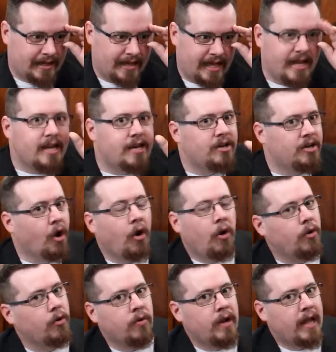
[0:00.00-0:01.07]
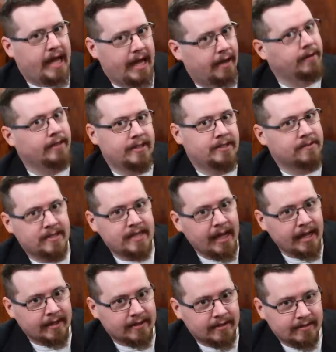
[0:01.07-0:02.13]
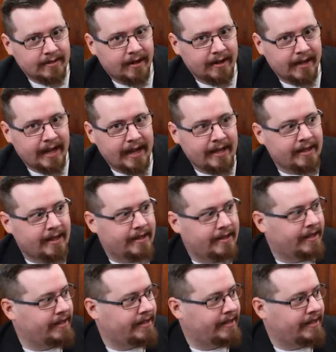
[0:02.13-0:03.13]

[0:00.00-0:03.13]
they didn't know how this was done, okay?